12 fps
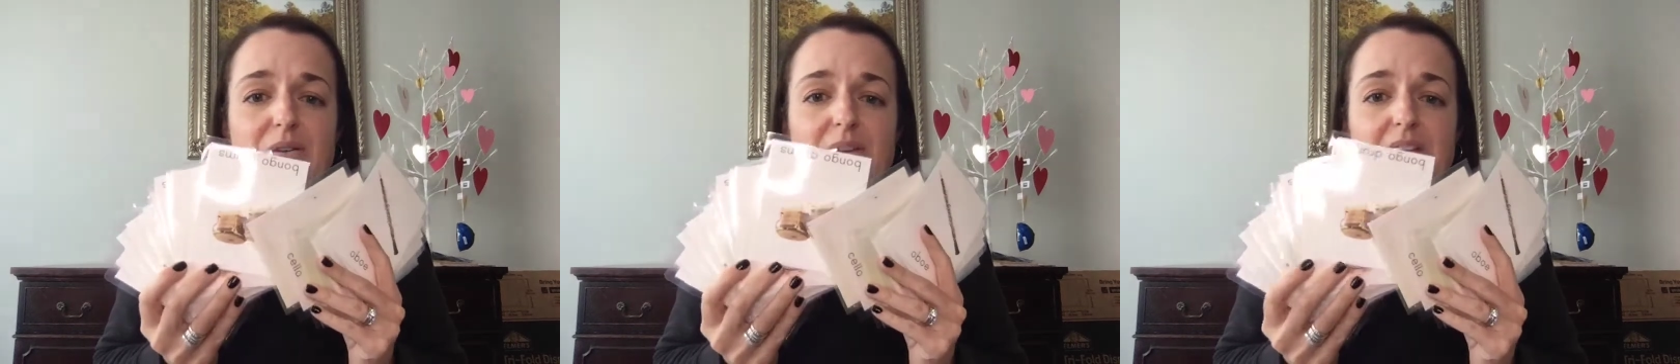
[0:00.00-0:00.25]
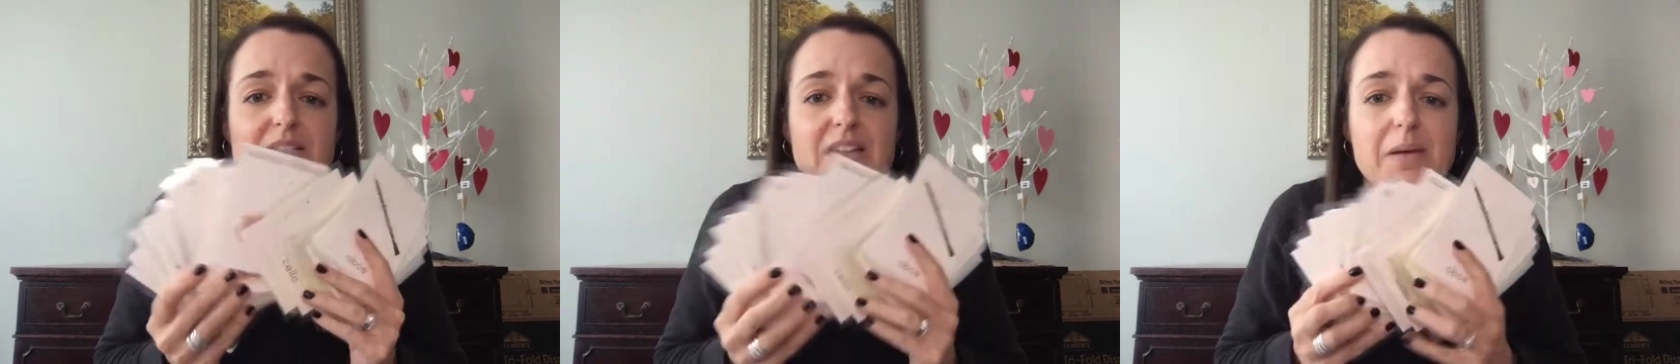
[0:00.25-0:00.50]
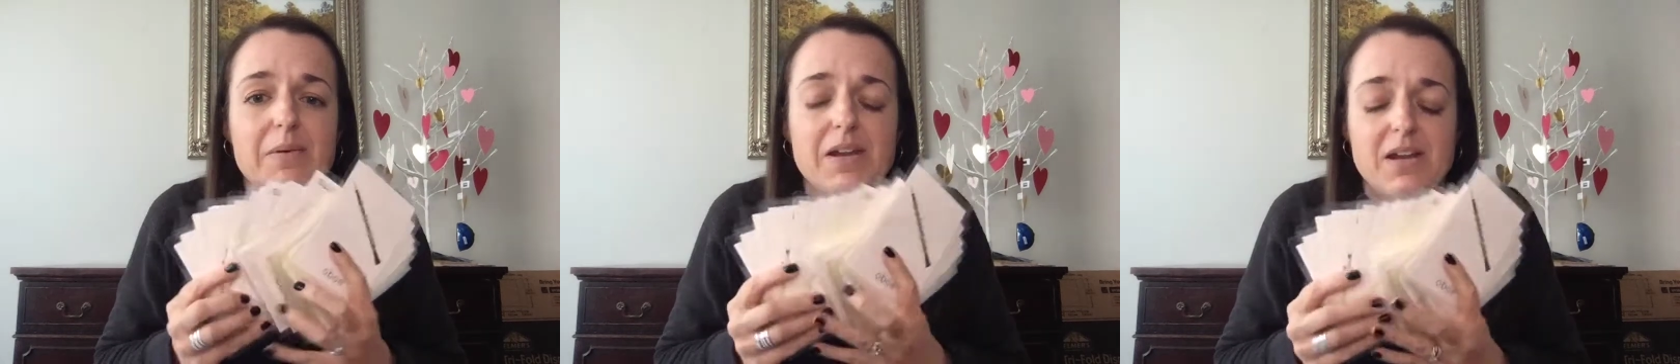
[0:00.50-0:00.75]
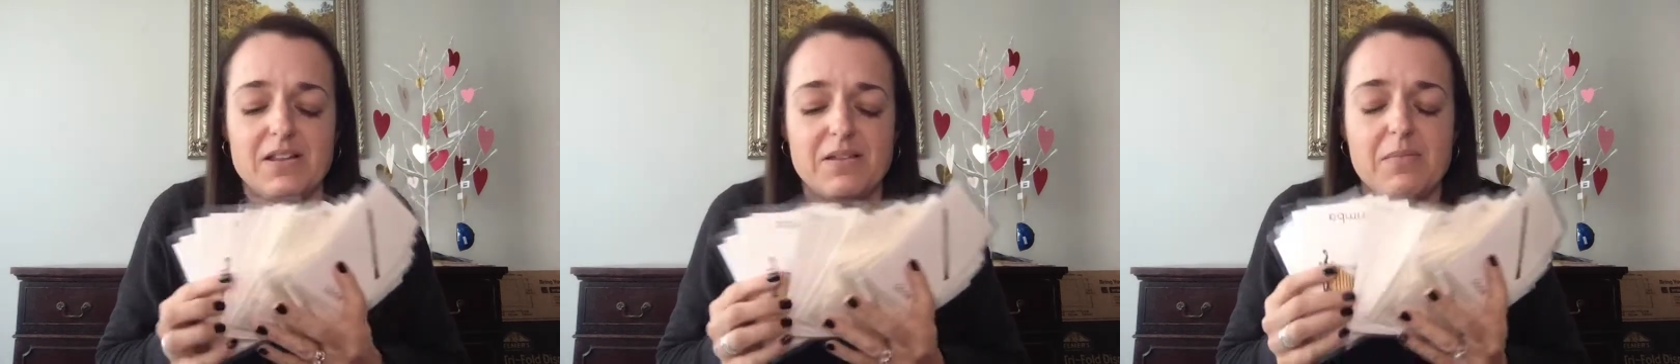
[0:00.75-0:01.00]
and I
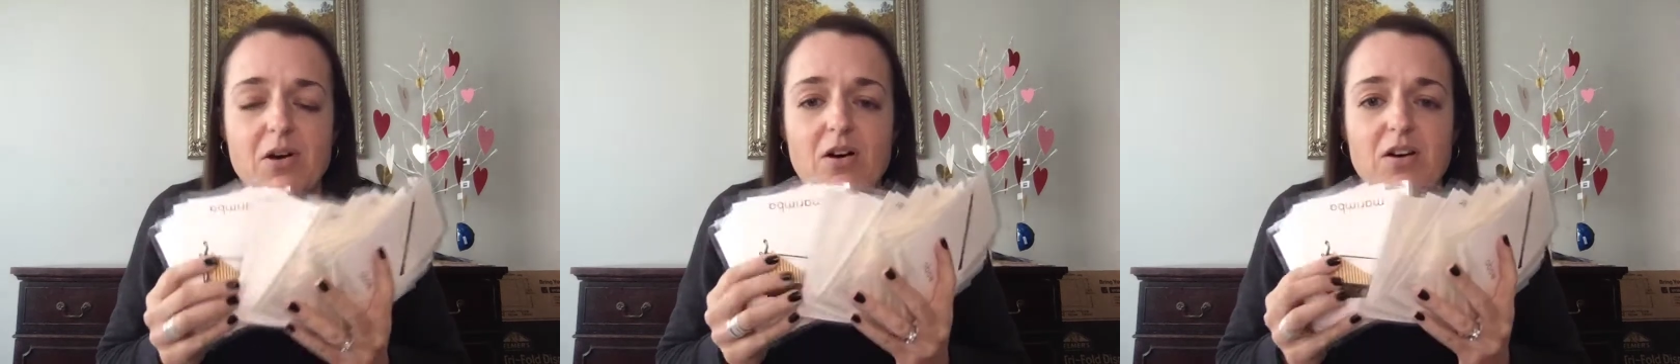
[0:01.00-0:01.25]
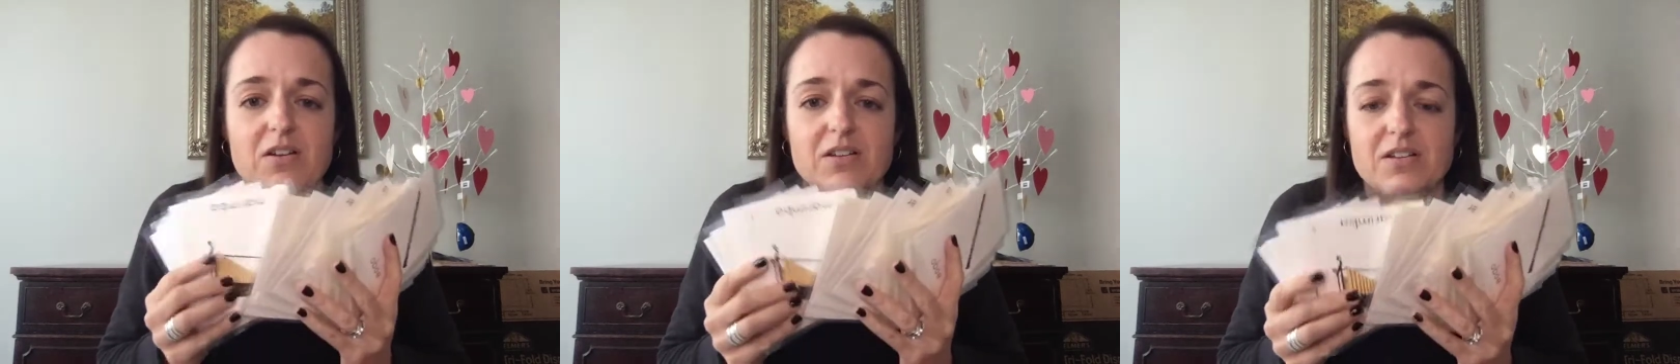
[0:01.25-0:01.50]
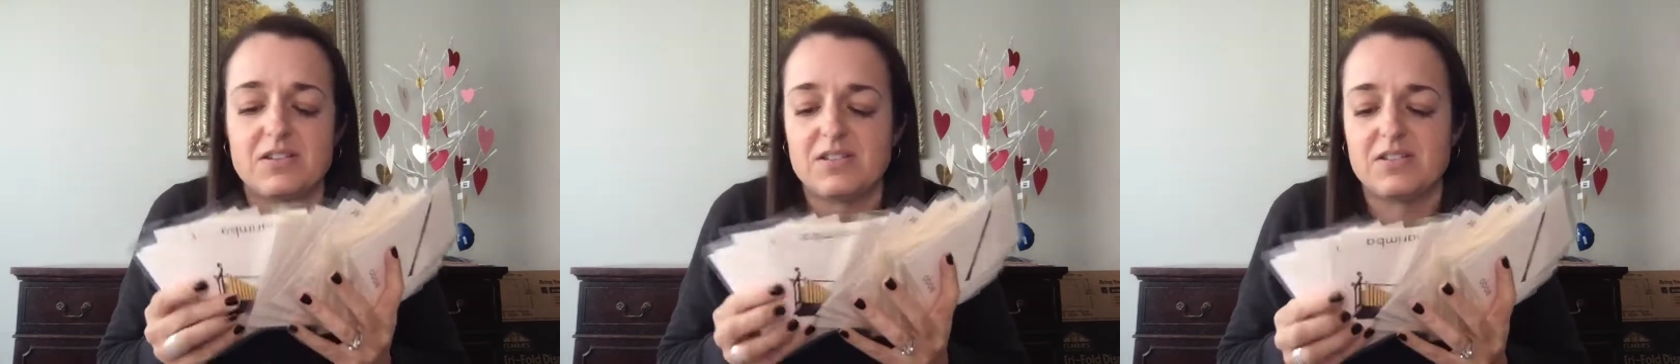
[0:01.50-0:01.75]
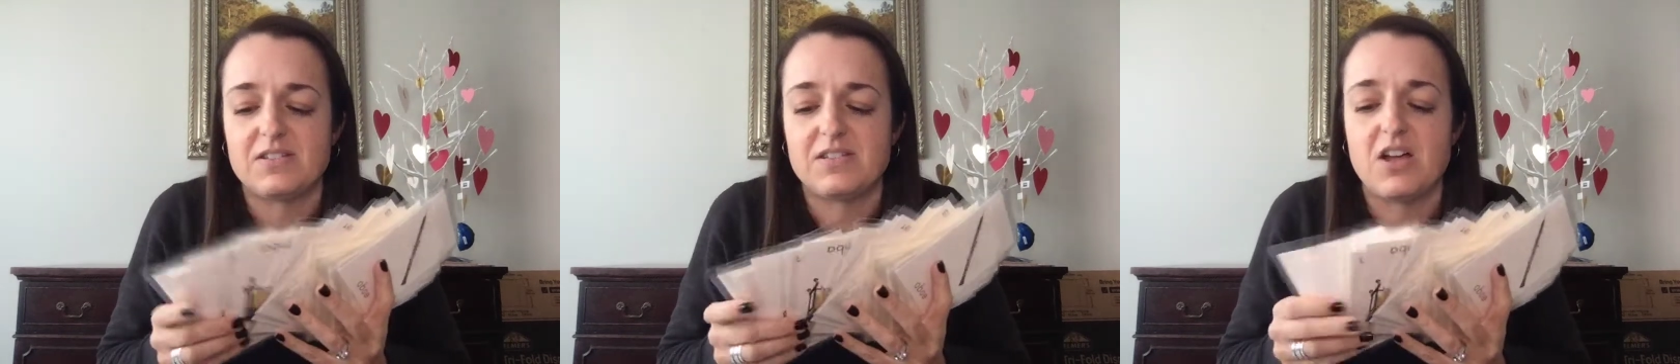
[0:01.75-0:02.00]
laminated them all, and it's
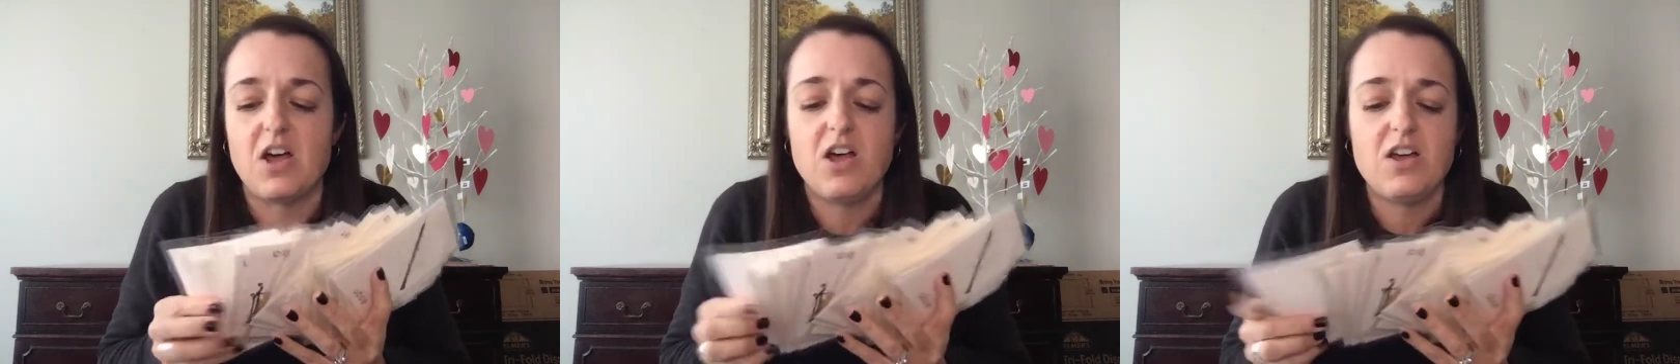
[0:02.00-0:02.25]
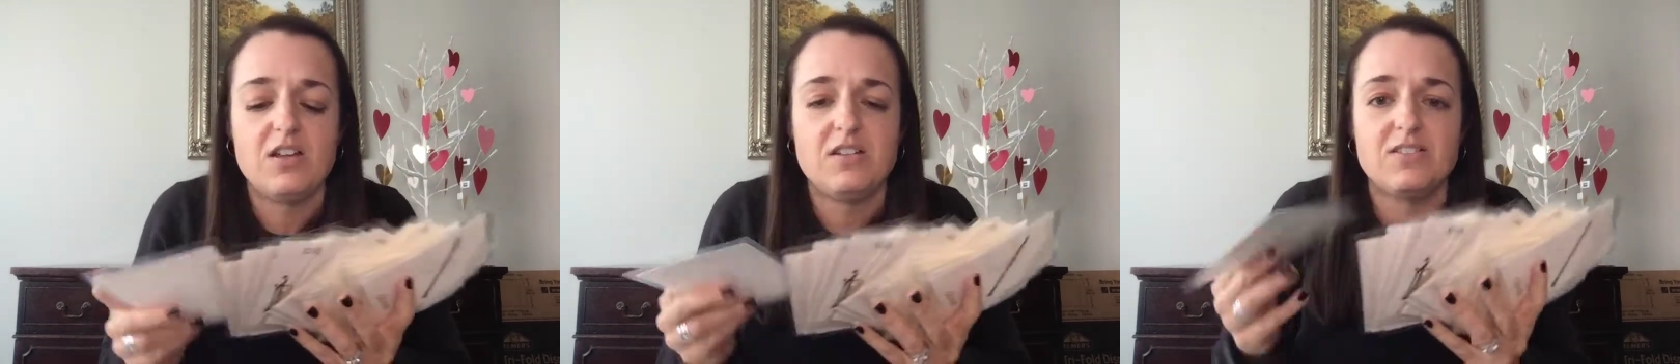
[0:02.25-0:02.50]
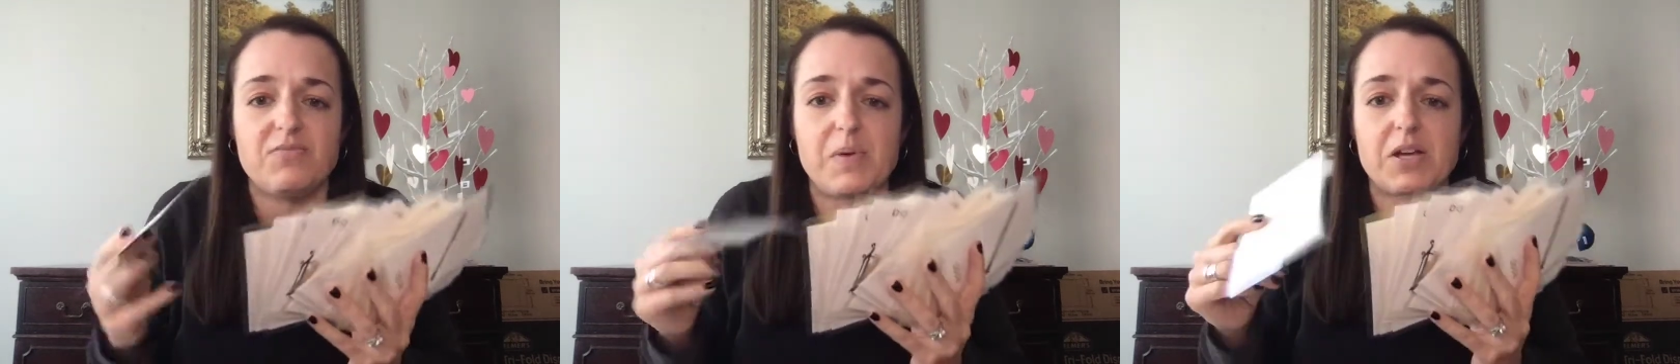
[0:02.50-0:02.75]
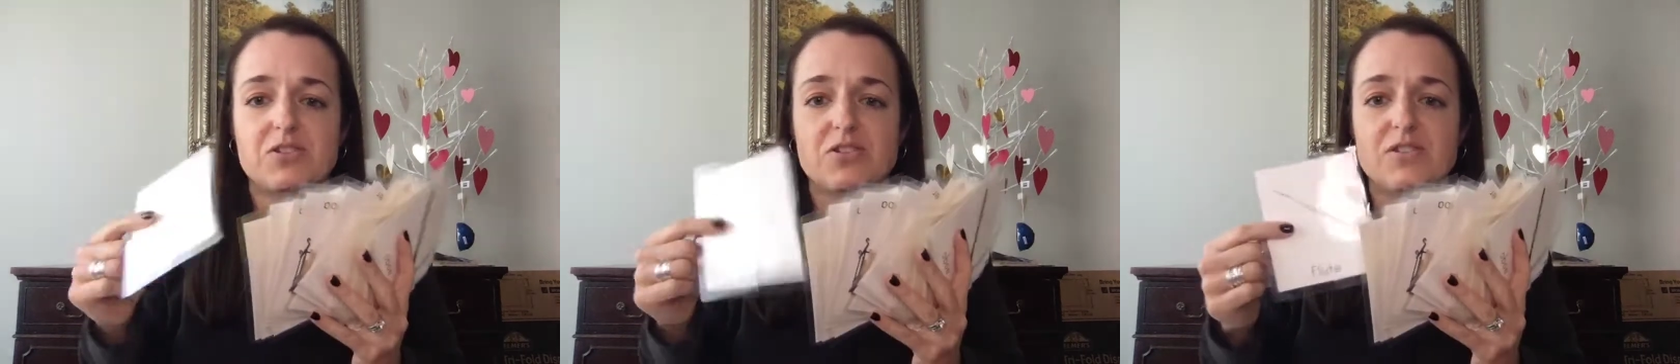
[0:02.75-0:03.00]
just tons of
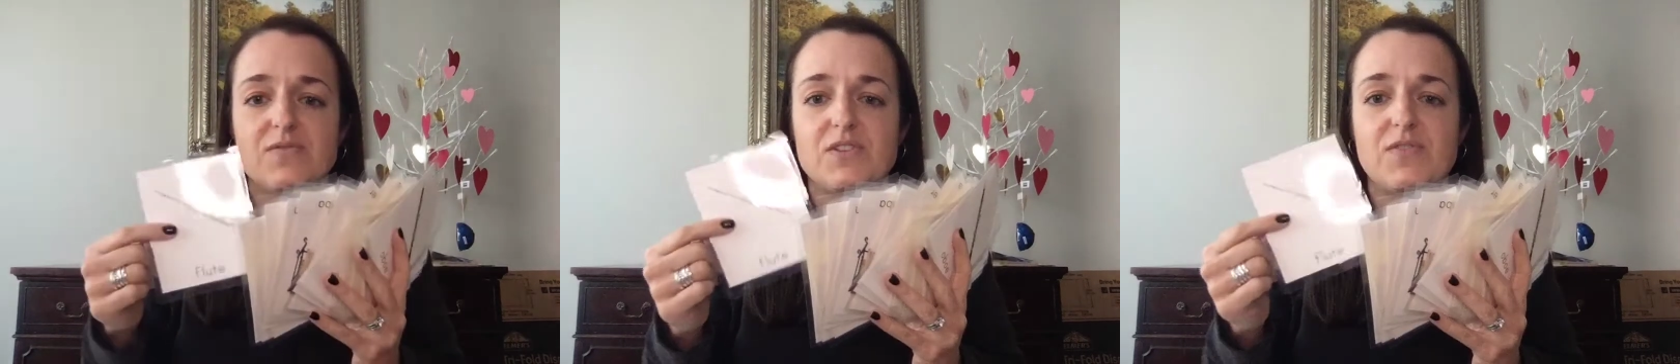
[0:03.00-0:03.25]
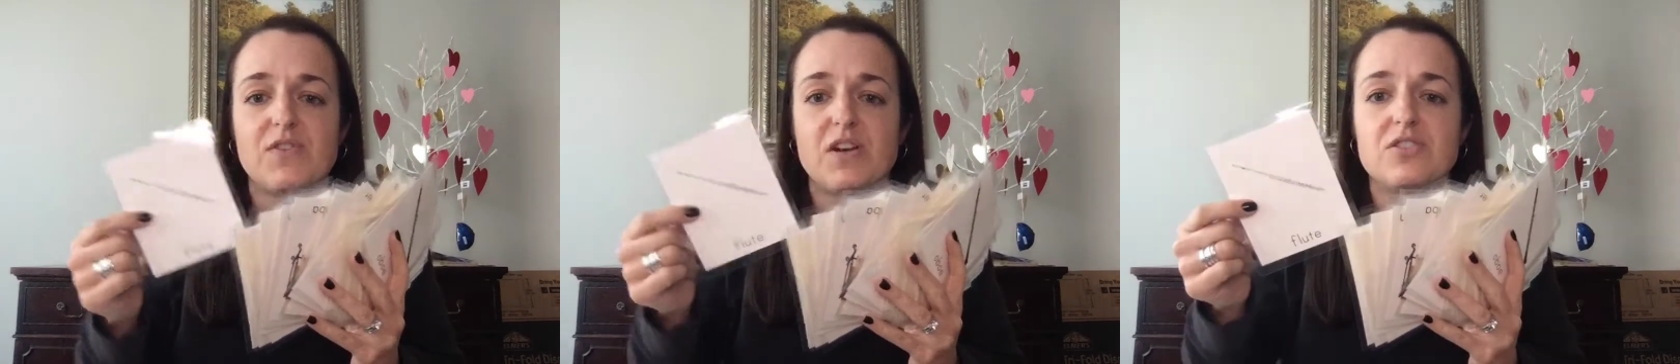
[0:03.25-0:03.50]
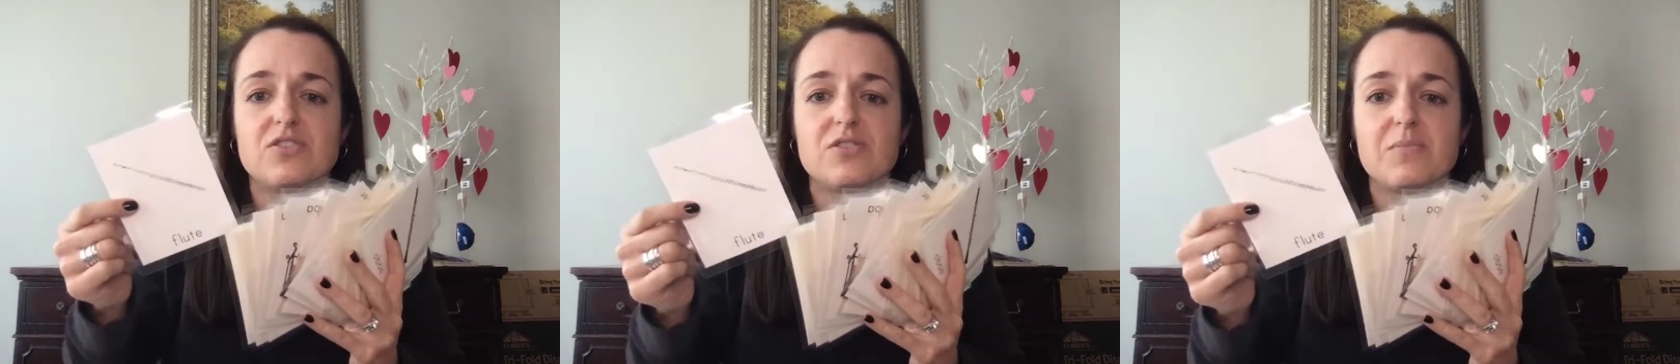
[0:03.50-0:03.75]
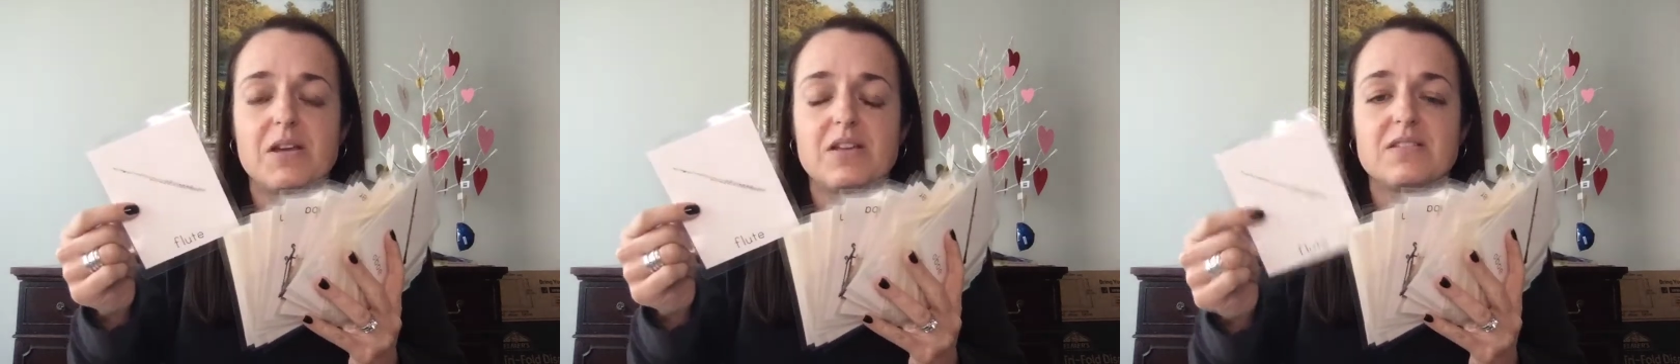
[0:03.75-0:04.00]
pictures of different
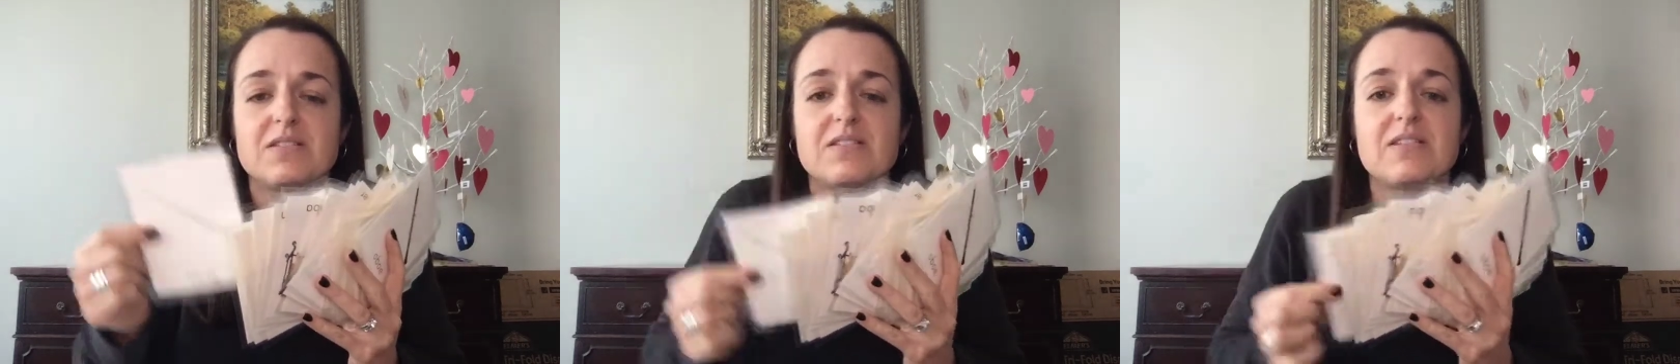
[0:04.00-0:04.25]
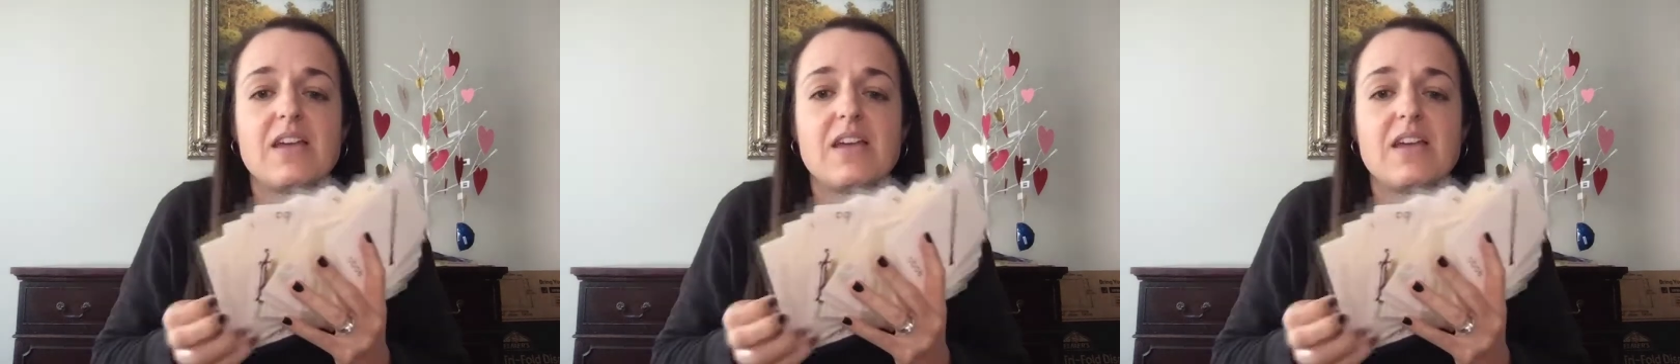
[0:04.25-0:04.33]
instruments.